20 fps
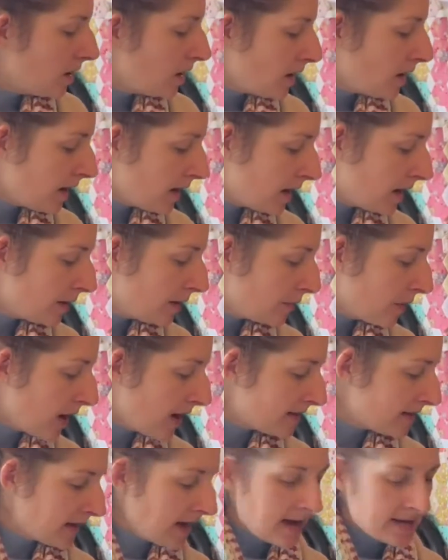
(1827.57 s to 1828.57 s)

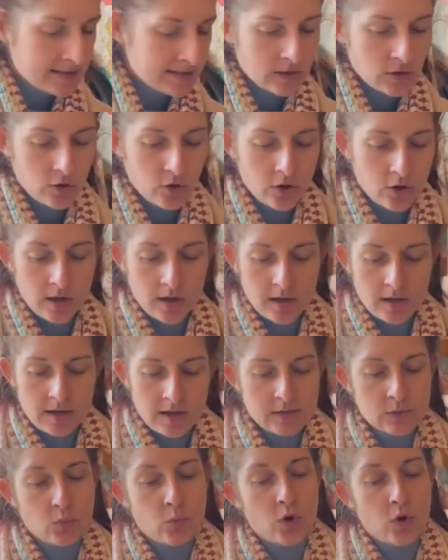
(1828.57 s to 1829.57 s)
It hasn't got,
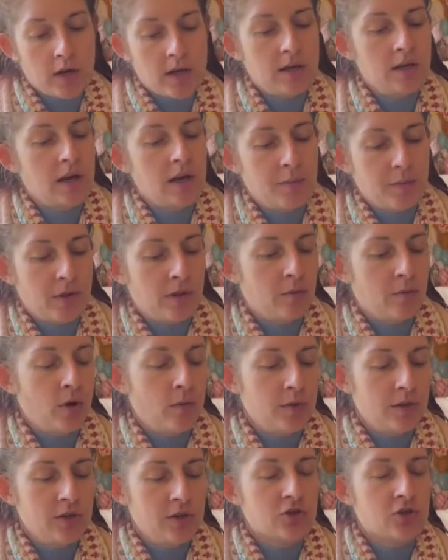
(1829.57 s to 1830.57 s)
its working name at the
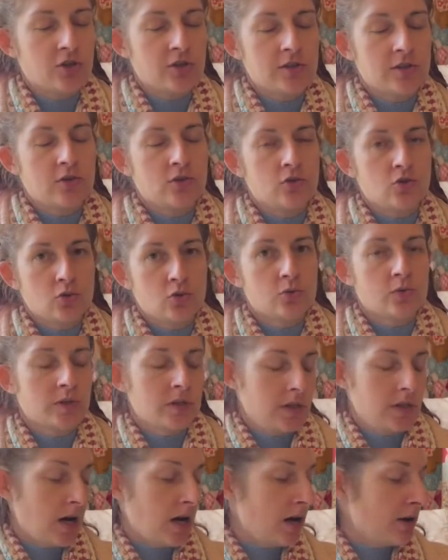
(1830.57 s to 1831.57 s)
moment is just Jewel
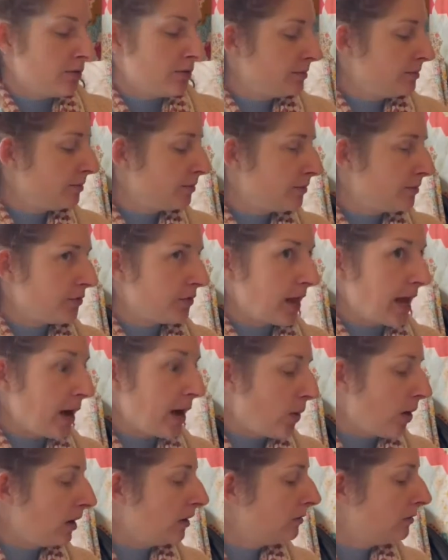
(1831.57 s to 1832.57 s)
Star
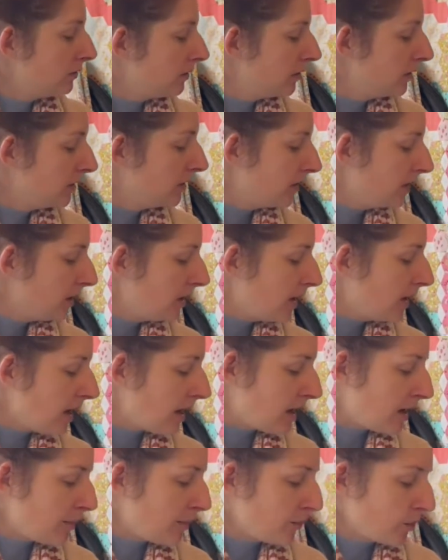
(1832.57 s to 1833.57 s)
Flower
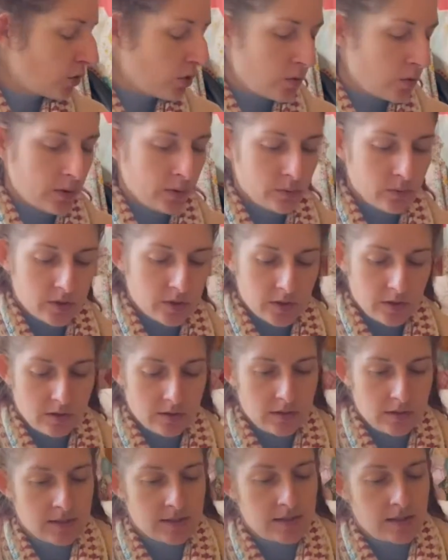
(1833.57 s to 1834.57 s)
Quilt.
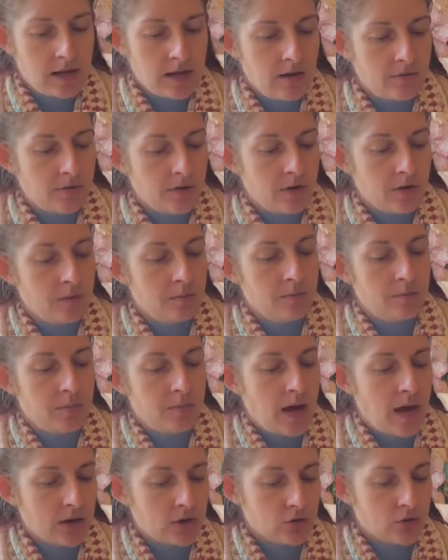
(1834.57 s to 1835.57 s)
It doesn't have an
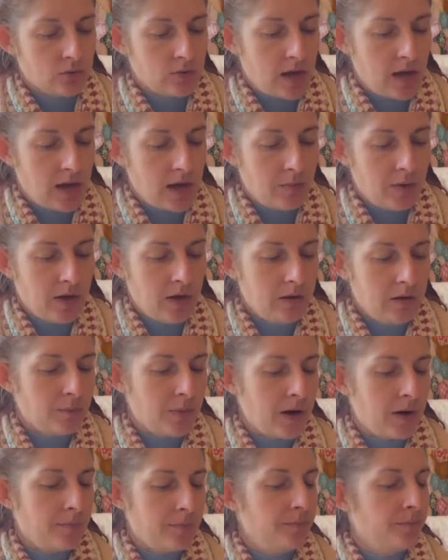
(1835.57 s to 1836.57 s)
actual name yet,
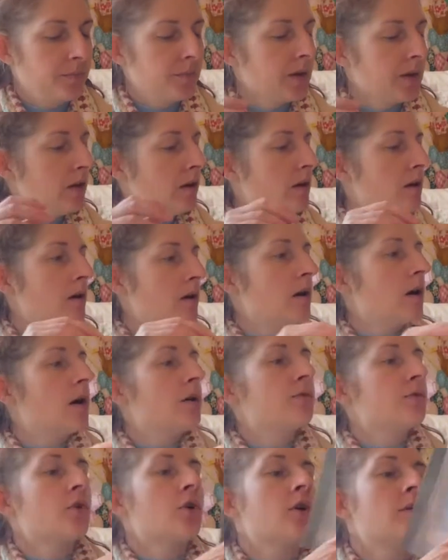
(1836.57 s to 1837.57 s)
but
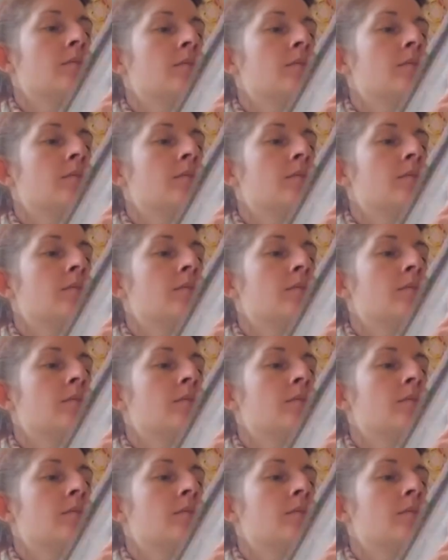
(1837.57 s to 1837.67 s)
I've got